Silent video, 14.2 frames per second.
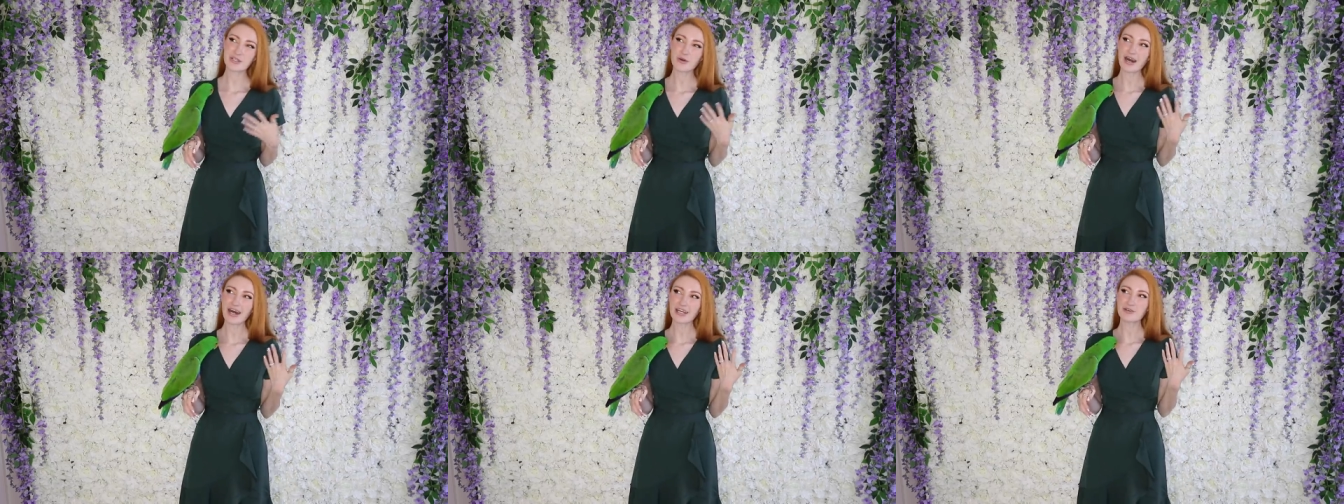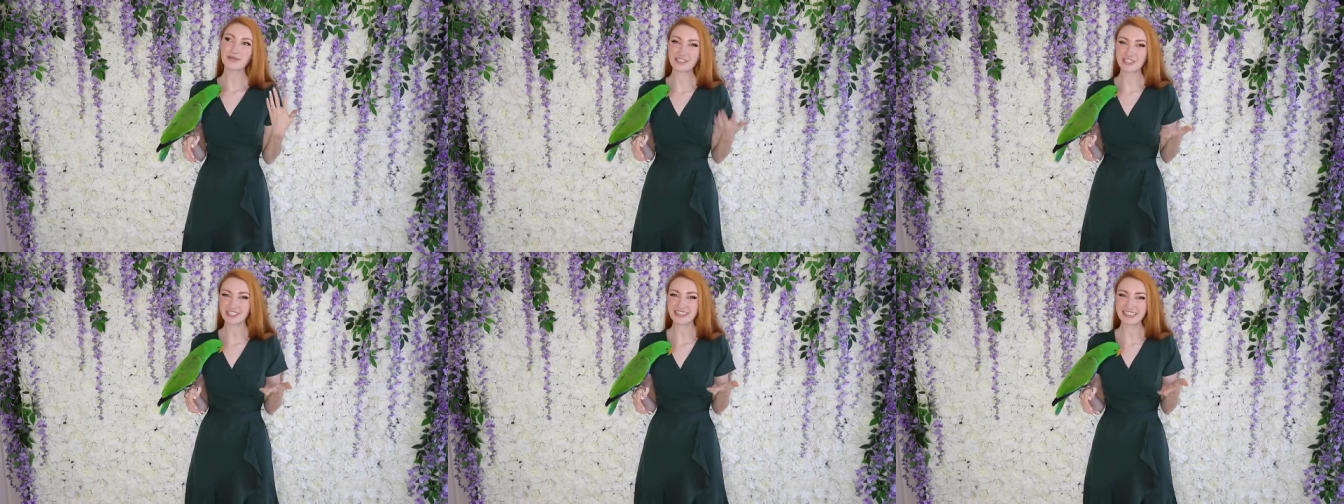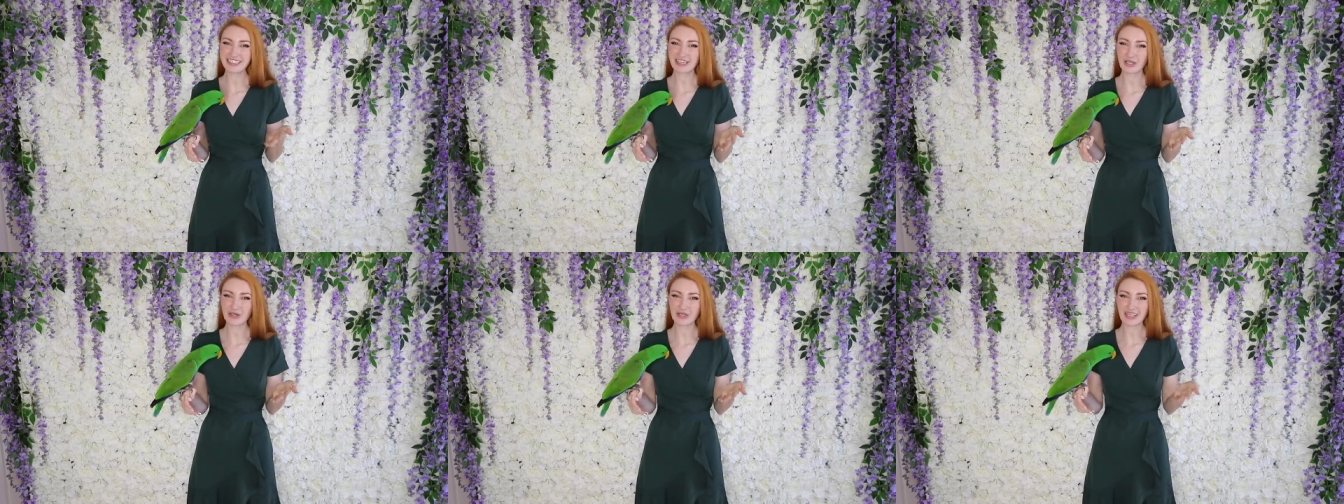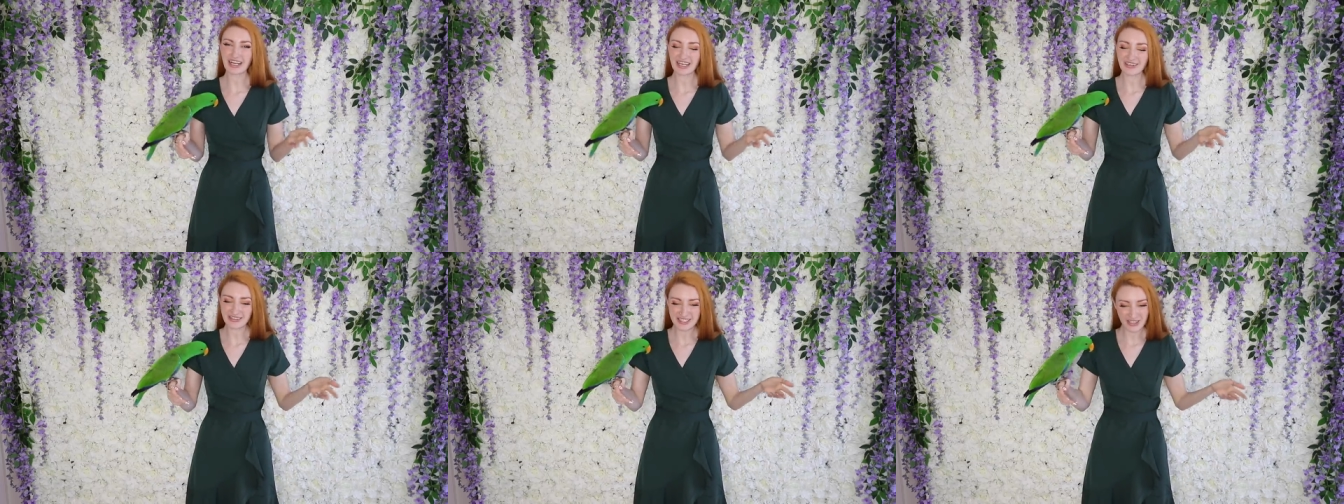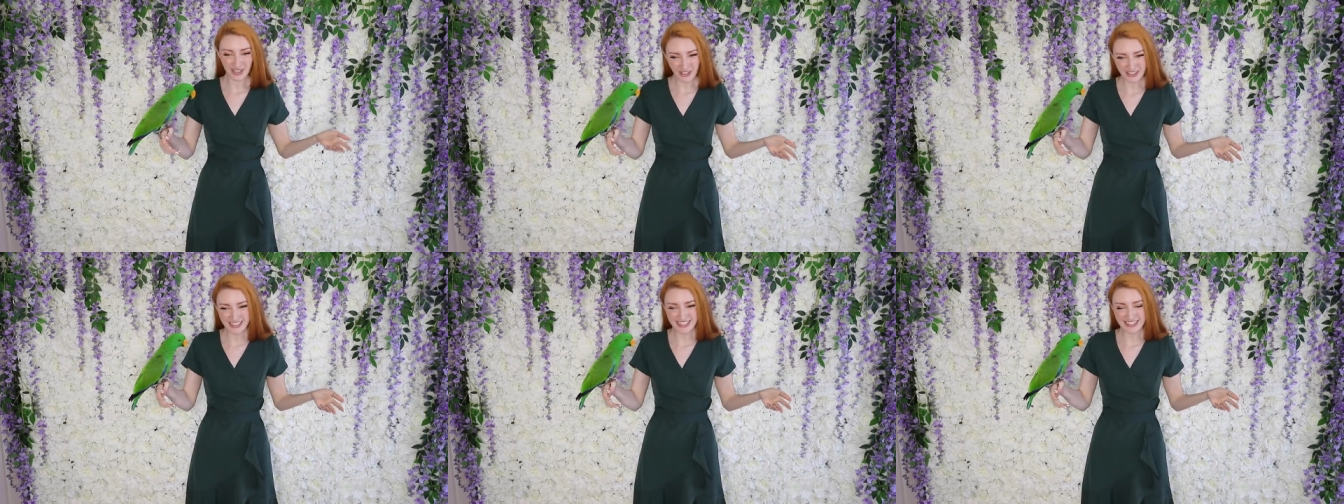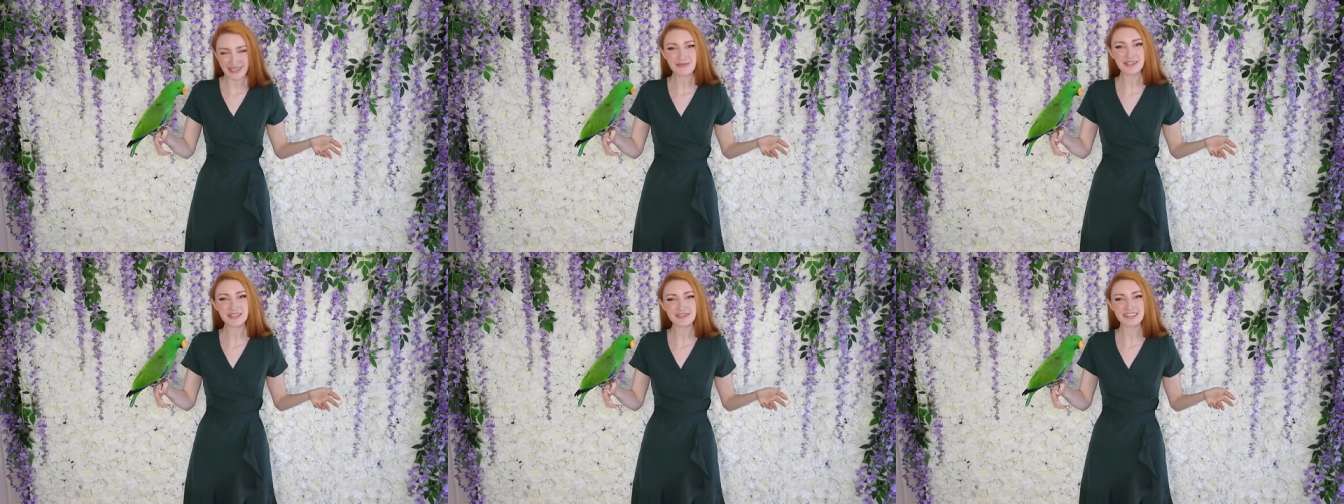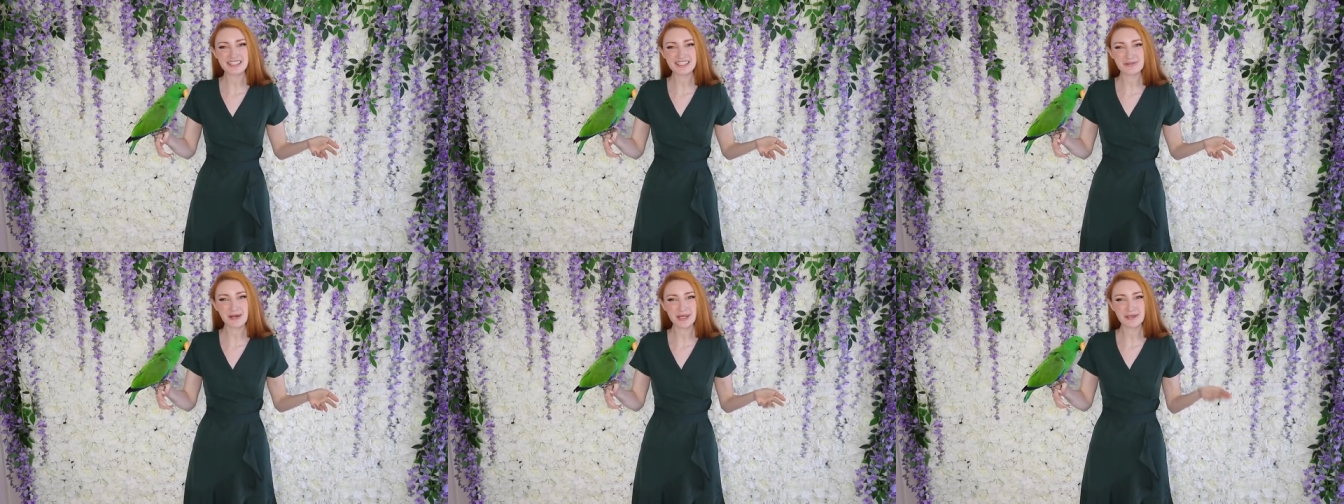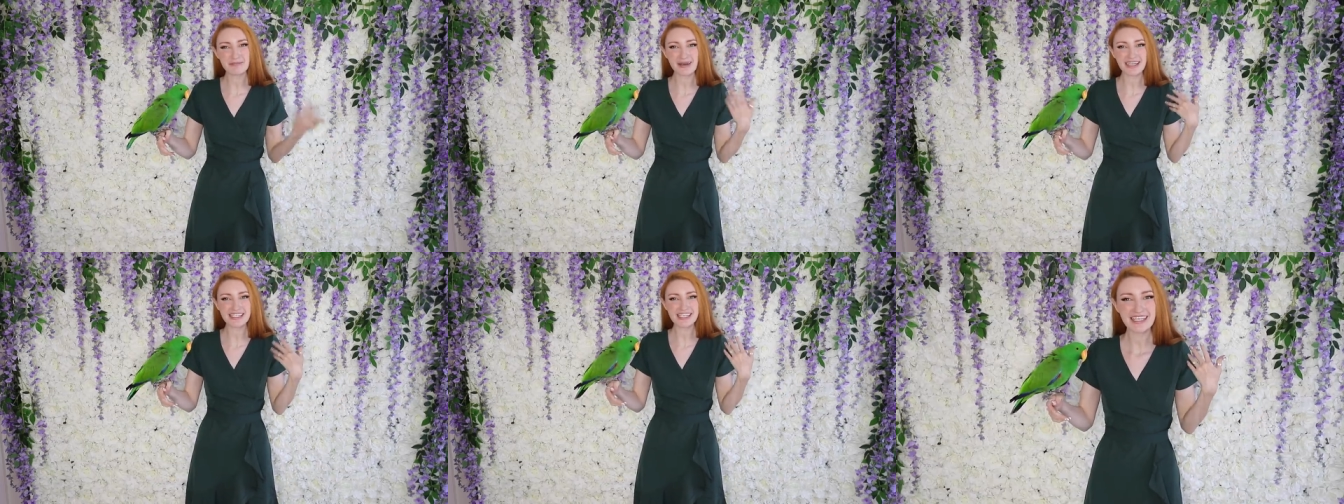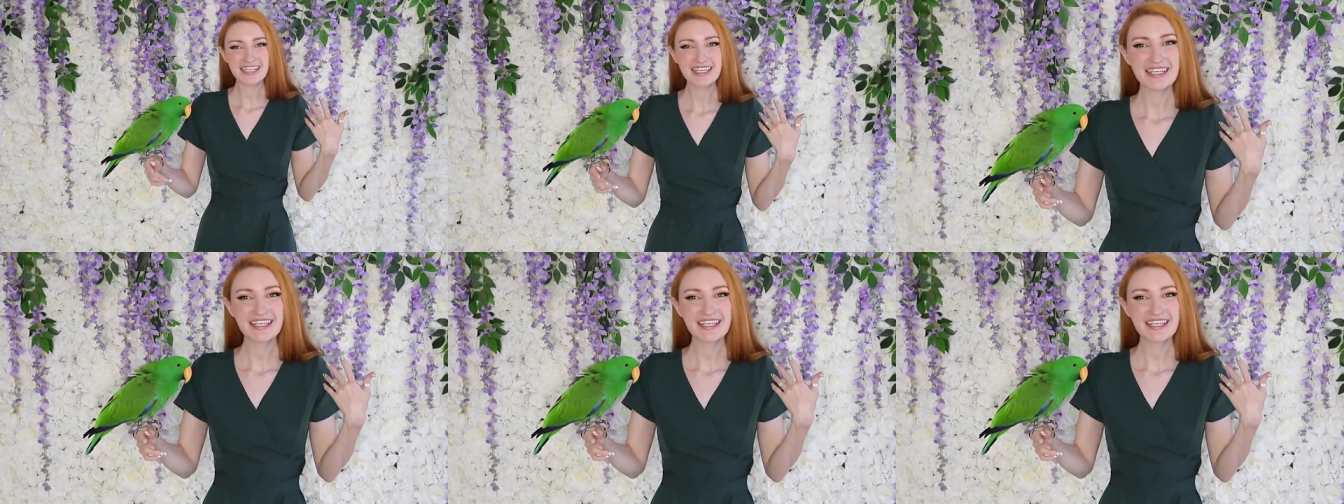so I originally thought I was onto something with this one, but